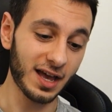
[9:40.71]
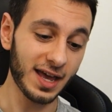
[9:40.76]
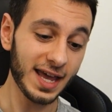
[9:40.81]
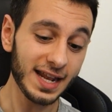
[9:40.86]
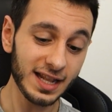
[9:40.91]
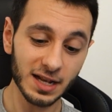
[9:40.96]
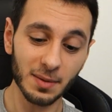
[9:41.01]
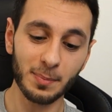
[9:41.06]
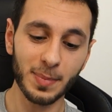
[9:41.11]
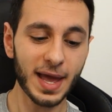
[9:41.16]

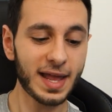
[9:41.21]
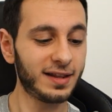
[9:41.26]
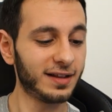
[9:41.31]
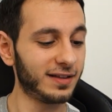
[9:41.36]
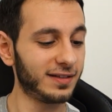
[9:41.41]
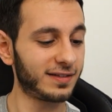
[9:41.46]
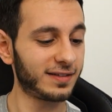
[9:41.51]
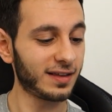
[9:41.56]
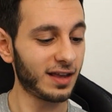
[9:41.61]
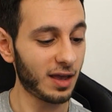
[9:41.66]

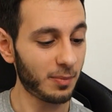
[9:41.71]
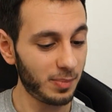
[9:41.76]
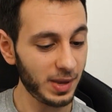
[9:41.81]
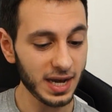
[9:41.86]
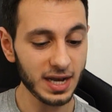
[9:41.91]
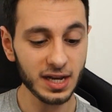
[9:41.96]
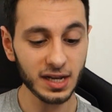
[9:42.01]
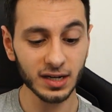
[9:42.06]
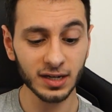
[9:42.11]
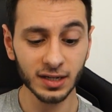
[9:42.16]
independent
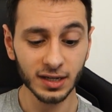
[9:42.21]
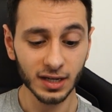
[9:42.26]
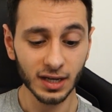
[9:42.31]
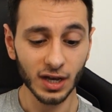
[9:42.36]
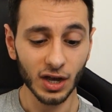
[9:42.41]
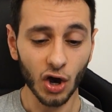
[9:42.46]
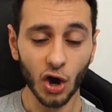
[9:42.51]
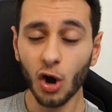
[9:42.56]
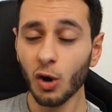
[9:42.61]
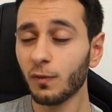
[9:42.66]
opinion.
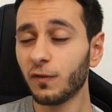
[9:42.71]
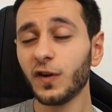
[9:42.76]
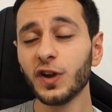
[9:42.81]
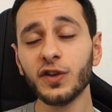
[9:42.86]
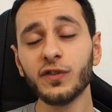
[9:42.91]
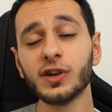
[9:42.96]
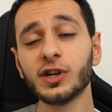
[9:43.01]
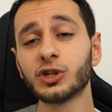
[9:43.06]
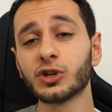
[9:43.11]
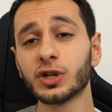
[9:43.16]
Hopefully
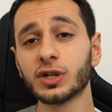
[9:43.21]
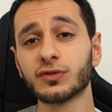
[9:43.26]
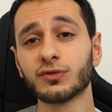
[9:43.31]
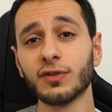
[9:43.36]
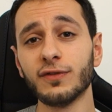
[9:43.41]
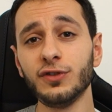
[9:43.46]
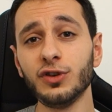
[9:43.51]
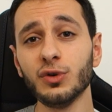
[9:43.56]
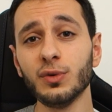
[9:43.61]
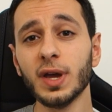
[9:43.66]
you've enjoyed this
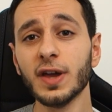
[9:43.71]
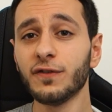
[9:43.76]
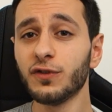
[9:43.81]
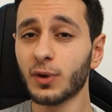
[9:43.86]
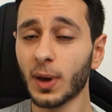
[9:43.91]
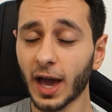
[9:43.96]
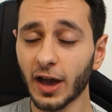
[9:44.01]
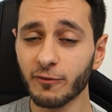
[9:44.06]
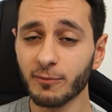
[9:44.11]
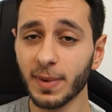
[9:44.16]
review. If
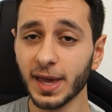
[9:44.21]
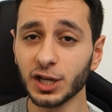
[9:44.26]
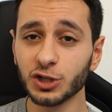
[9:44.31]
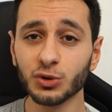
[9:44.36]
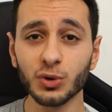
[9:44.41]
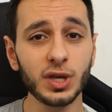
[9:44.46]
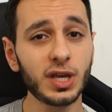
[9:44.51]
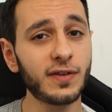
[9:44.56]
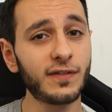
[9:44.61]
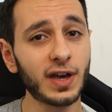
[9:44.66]
you have, make
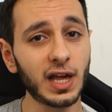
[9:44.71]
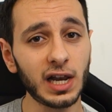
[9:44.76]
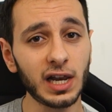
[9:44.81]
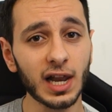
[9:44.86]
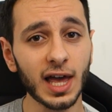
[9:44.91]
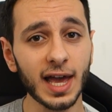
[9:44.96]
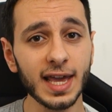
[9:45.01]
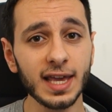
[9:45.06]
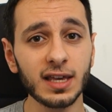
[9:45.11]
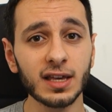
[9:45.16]
sure you give it a
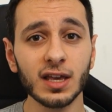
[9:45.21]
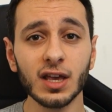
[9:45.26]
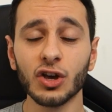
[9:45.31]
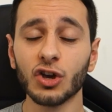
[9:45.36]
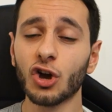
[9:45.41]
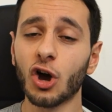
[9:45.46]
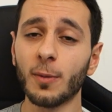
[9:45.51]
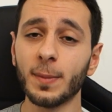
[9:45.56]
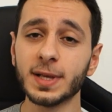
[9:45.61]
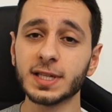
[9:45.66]
like,
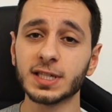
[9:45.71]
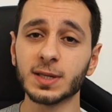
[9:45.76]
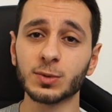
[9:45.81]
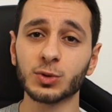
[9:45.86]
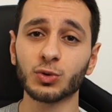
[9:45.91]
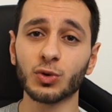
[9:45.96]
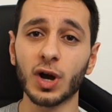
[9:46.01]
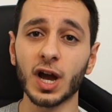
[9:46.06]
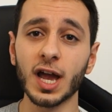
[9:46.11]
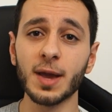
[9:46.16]
comment,
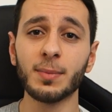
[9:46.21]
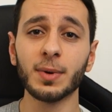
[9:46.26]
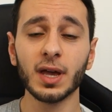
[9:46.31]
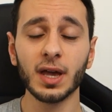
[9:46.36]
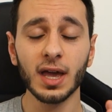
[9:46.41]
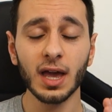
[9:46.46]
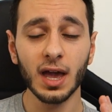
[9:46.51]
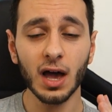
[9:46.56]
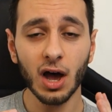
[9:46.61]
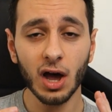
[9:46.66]
subscribe.
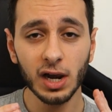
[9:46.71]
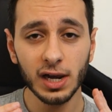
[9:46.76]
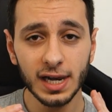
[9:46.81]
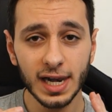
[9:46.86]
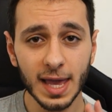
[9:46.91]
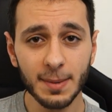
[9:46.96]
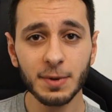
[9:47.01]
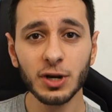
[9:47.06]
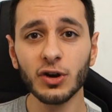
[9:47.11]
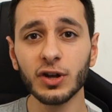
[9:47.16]

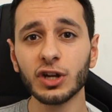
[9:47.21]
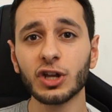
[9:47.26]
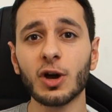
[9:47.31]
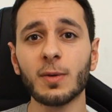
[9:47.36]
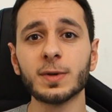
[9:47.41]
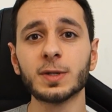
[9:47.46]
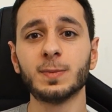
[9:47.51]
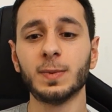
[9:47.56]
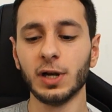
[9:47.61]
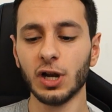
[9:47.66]
Let me know in the
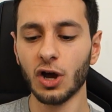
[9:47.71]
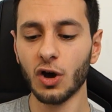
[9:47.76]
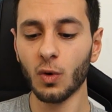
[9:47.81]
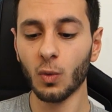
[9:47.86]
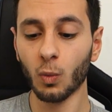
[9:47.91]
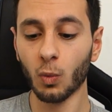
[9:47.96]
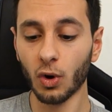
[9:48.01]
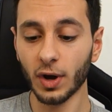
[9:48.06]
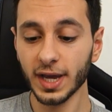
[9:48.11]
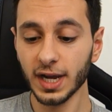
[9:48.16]
comments below
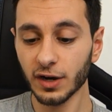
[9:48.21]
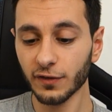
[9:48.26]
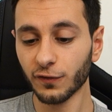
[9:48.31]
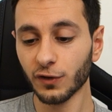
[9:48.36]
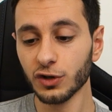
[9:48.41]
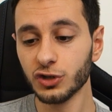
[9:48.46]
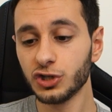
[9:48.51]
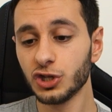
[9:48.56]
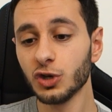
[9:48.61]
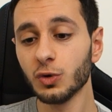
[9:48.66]
what
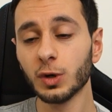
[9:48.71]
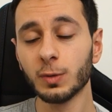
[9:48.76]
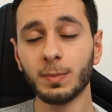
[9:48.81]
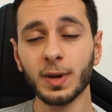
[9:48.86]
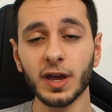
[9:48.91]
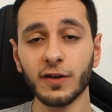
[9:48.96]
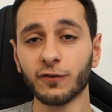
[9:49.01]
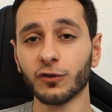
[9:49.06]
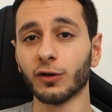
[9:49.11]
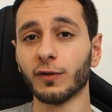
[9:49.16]
earphones you would
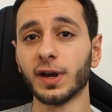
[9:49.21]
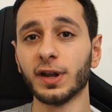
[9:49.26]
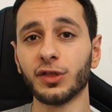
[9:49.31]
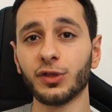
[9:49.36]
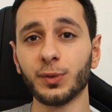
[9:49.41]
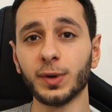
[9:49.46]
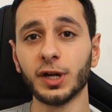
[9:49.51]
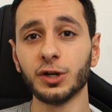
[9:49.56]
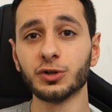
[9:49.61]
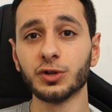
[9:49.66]
pick for around
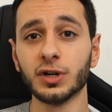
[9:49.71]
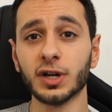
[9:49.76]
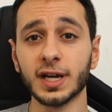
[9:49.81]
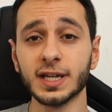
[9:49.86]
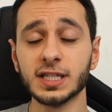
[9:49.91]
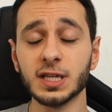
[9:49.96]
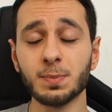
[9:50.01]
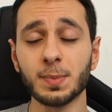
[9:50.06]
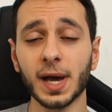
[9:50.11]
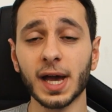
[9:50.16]

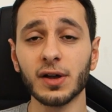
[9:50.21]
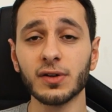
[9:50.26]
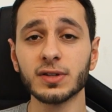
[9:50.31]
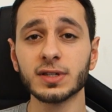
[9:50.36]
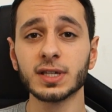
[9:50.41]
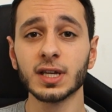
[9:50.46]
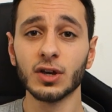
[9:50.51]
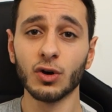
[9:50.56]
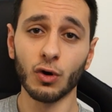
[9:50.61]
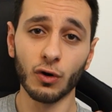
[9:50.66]

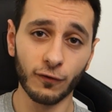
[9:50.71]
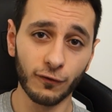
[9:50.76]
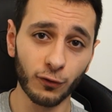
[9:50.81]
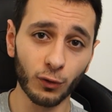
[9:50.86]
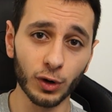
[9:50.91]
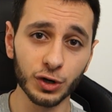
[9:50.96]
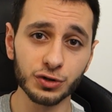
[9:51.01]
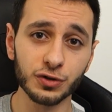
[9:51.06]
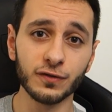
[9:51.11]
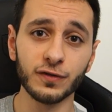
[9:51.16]
£390 or
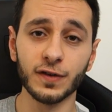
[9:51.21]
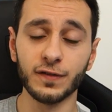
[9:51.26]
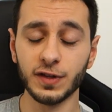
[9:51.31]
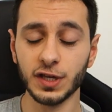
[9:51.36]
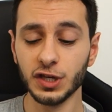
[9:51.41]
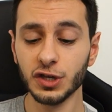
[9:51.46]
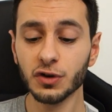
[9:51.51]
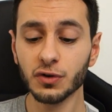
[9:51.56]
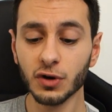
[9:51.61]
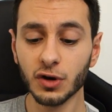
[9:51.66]

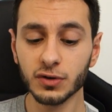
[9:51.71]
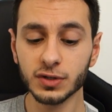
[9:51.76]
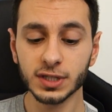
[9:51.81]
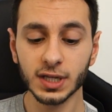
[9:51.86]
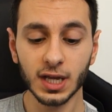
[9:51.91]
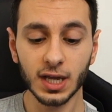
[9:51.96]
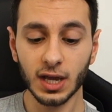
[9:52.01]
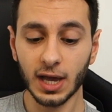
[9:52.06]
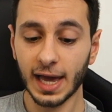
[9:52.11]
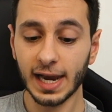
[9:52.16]

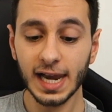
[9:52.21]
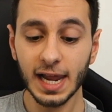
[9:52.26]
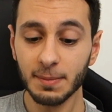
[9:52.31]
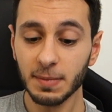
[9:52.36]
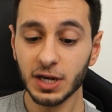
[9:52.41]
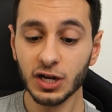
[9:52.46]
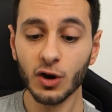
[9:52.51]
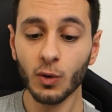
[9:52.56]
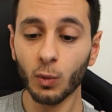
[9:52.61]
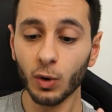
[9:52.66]
€450, and let
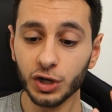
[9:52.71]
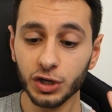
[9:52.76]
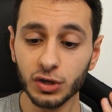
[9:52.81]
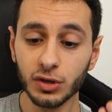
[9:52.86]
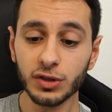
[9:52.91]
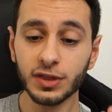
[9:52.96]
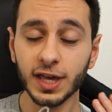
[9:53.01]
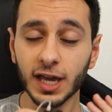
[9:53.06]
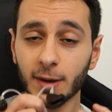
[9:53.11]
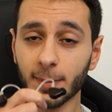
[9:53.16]
me know what
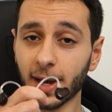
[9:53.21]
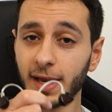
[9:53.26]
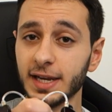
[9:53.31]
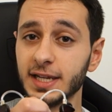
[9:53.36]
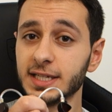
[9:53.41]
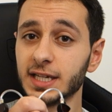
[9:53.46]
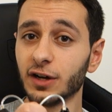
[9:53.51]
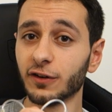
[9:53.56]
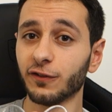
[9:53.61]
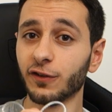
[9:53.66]
you think about
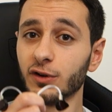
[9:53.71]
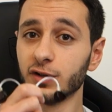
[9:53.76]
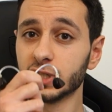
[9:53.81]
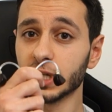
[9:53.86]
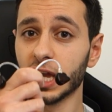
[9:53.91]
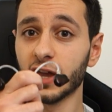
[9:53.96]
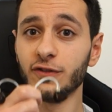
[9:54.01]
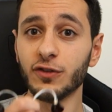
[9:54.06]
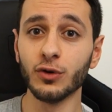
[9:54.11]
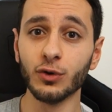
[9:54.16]
these
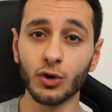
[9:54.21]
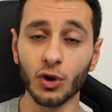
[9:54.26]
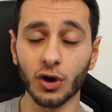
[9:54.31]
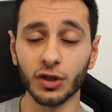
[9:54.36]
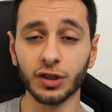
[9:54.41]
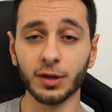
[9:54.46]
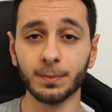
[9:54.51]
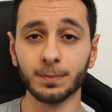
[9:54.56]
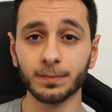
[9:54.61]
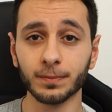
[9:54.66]
earphones if you
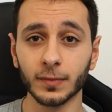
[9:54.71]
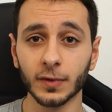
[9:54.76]
got them.